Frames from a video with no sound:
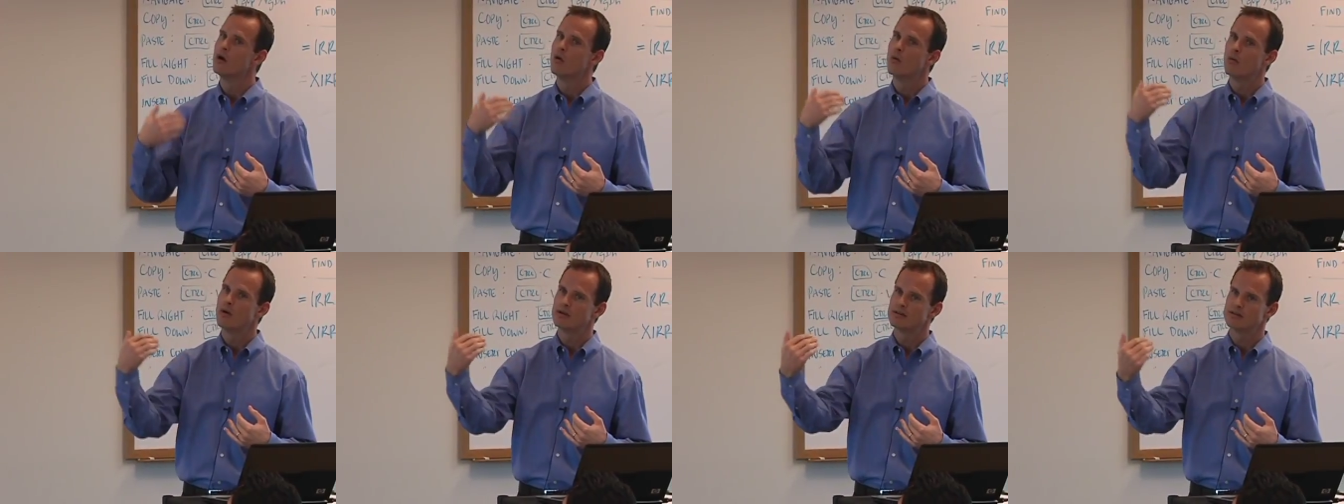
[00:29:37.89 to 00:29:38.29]

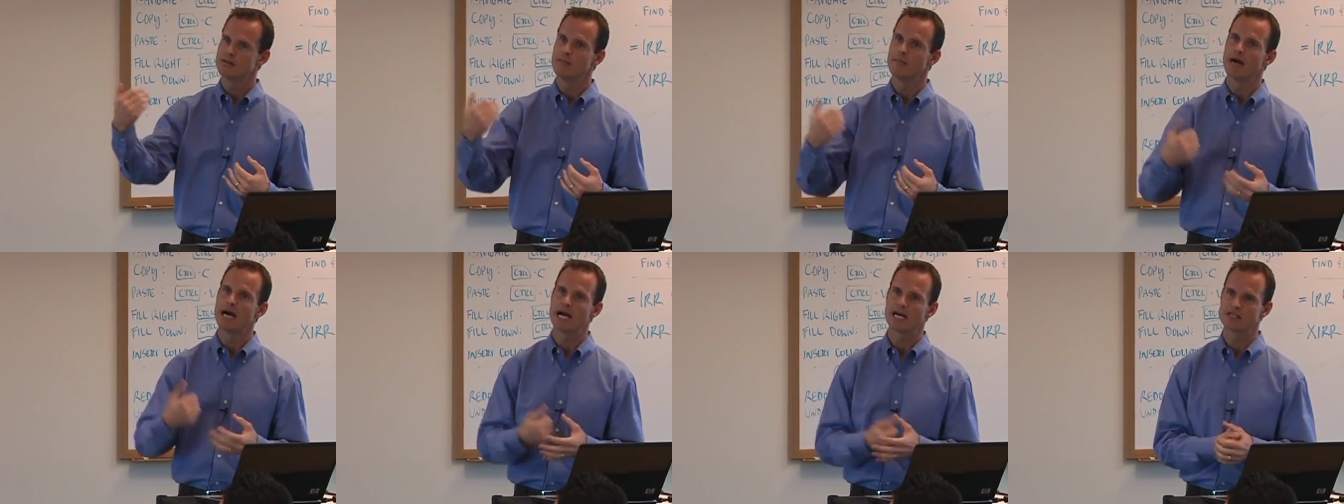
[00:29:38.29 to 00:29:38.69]
what is the
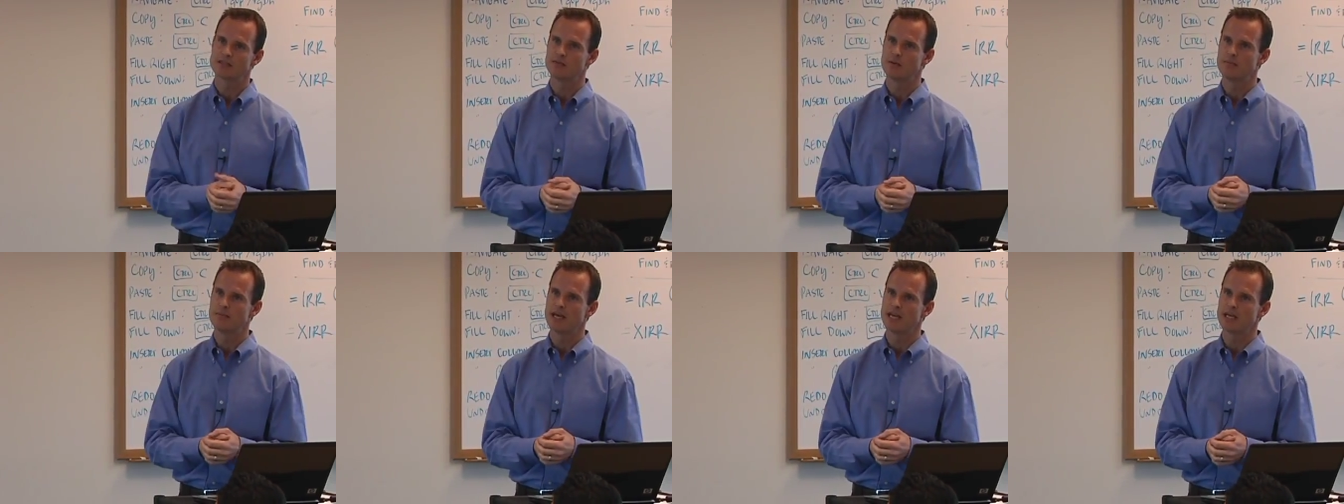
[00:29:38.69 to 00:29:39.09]

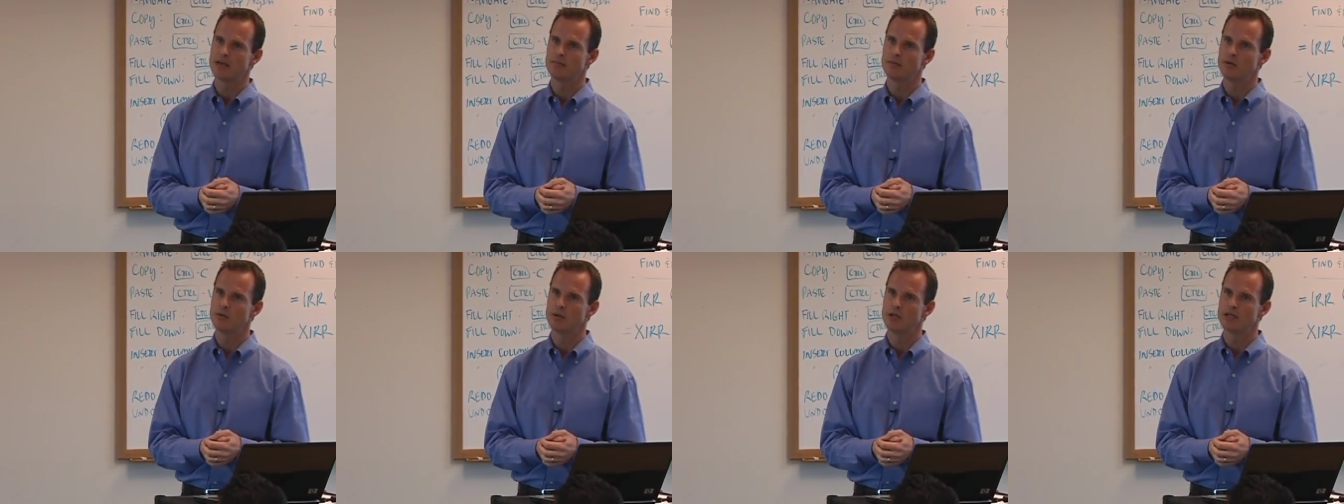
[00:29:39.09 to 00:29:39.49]
maximum they can
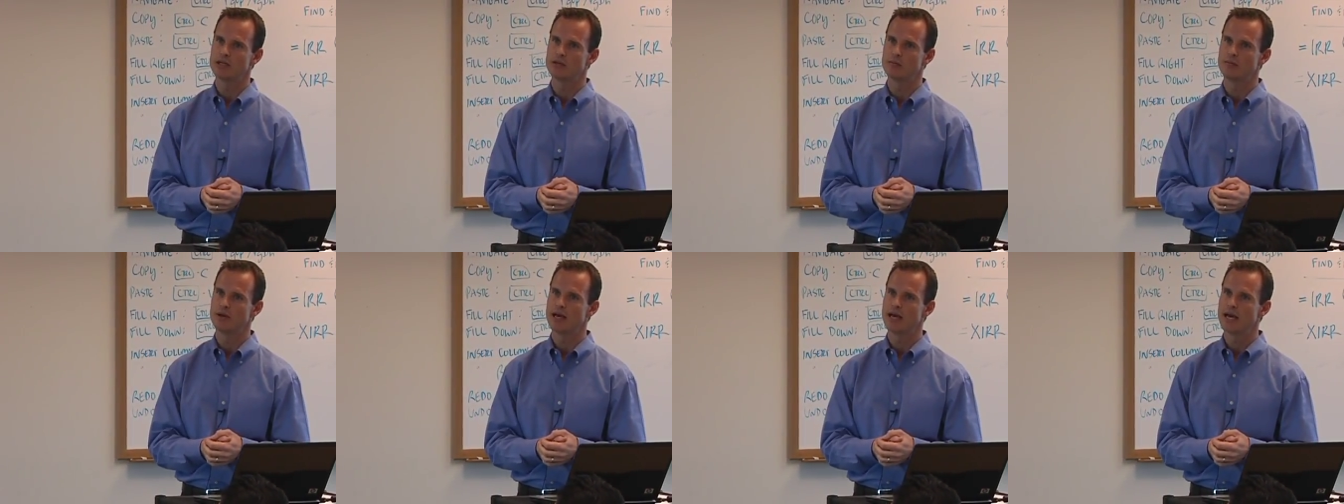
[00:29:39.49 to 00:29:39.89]
be willing
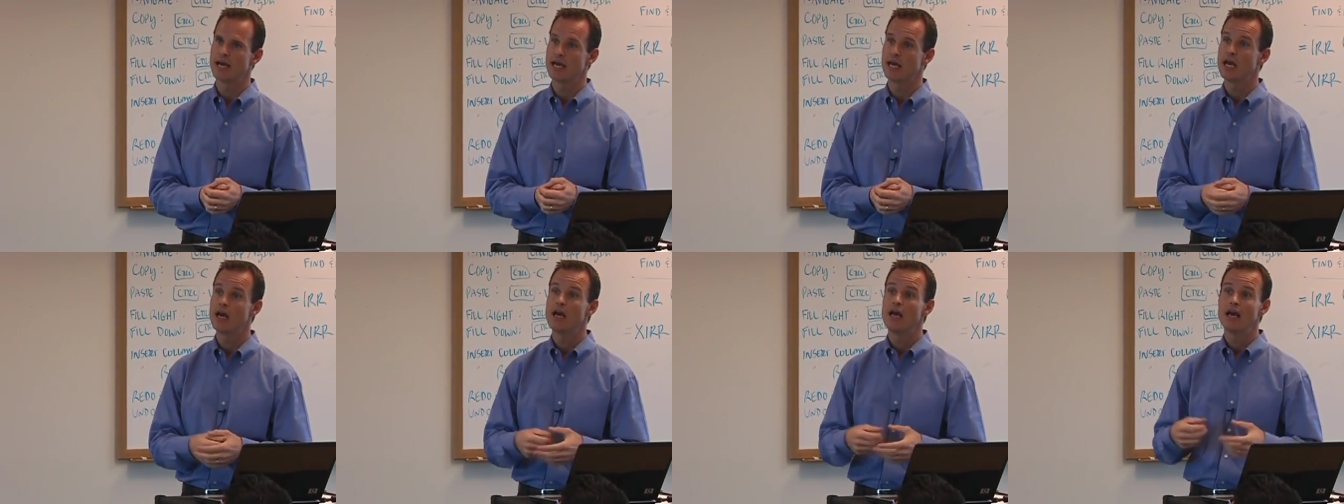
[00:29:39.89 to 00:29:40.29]
to pay
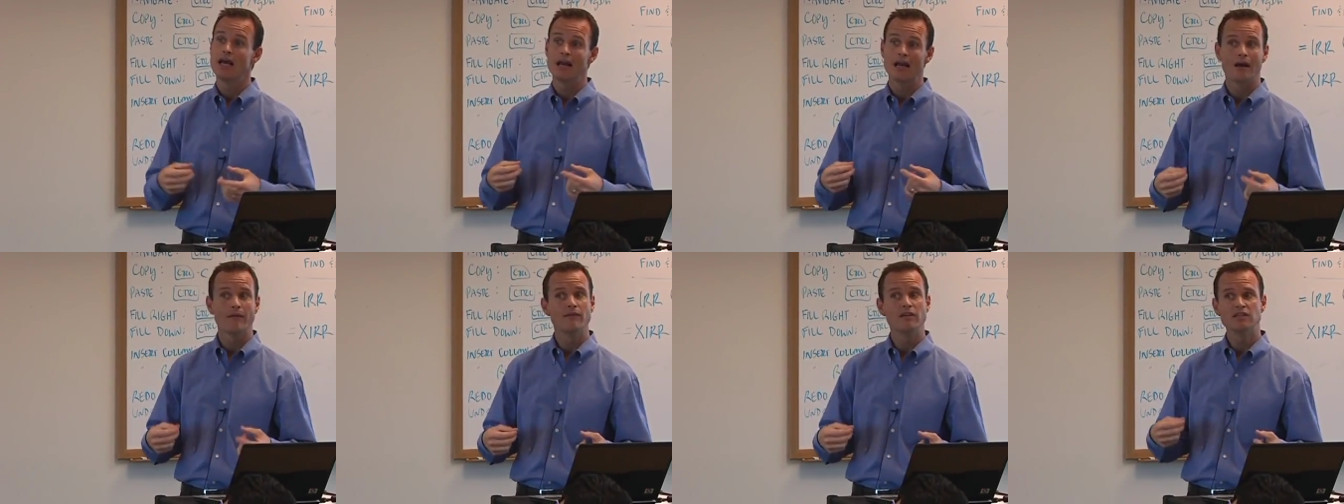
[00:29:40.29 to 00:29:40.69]
and
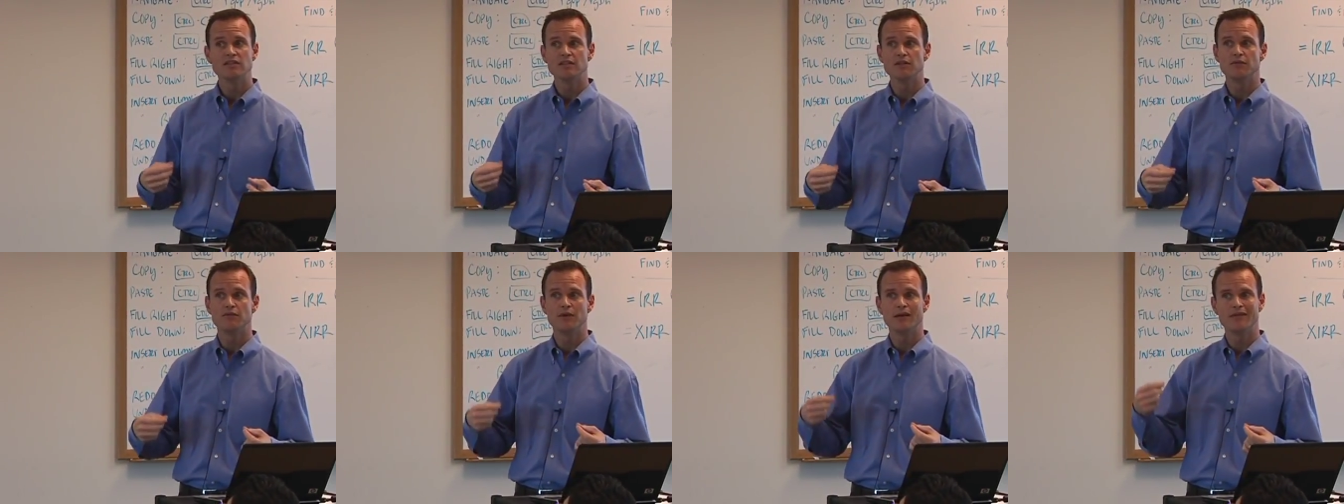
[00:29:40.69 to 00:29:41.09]

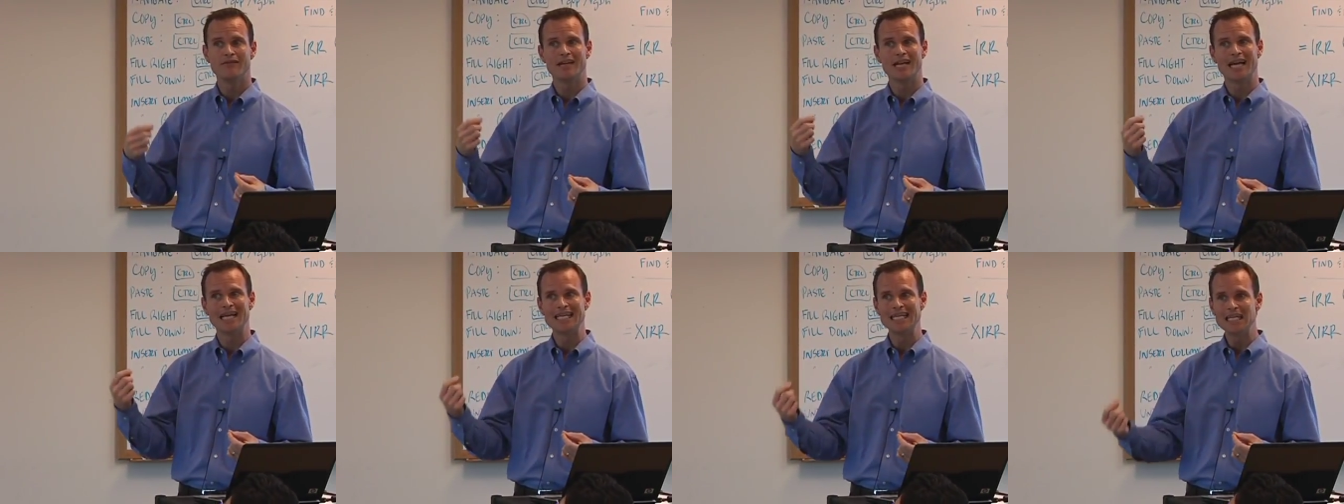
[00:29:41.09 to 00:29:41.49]
obviously if we have
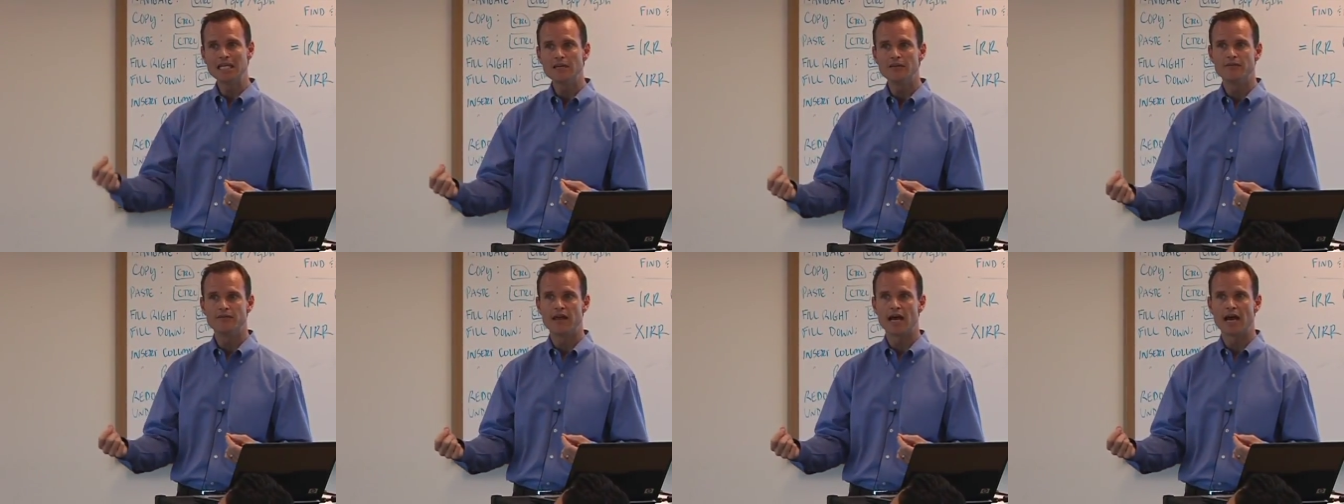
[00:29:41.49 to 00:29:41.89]
an idea
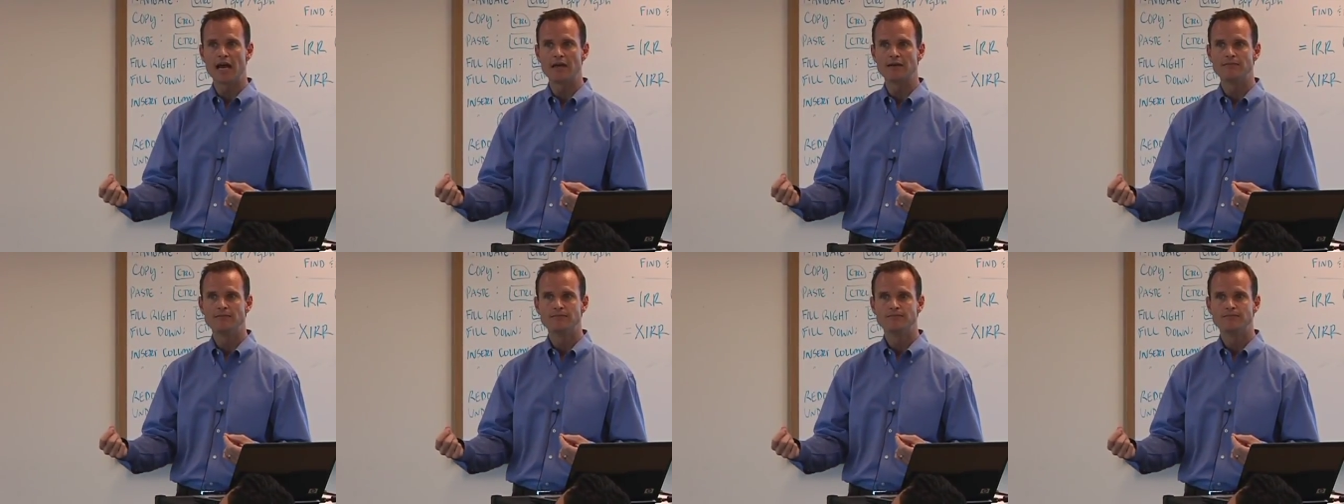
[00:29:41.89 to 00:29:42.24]
of that